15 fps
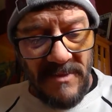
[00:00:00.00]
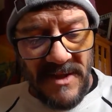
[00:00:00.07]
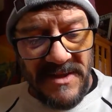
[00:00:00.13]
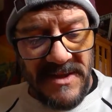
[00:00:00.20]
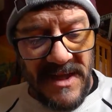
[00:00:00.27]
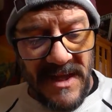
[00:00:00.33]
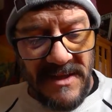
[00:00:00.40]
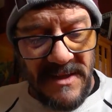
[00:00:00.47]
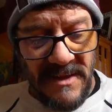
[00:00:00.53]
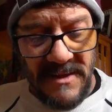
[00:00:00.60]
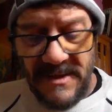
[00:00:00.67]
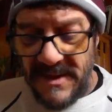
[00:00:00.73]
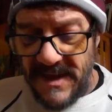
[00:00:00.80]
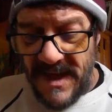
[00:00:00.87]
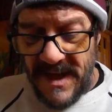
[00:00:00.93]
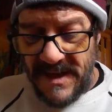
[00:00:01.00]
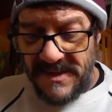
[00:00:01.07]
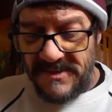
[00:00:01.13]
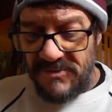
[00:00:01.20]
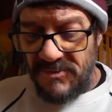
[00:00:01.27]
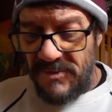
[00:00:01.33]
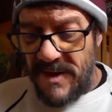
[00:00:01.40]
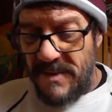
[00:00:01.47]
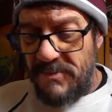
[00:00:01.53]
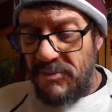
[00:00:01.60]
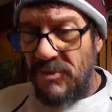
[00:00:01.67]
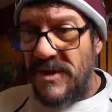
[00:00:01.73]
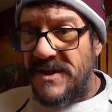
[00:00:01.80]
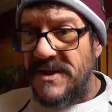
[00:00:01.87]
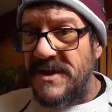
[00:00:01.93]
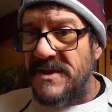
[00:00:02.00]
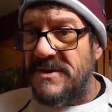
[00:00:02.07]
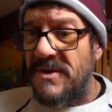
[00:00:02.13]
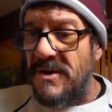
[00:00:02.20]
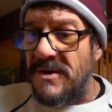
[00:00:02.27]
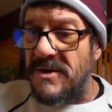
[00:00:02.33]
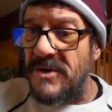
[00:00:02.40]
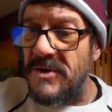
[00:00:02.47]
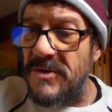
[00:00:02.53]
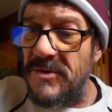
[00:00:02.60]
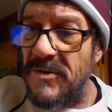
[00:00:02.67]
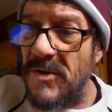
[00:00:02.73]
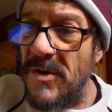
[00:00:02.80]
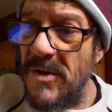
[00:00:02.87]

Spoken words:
let's get to today's rip, which is our new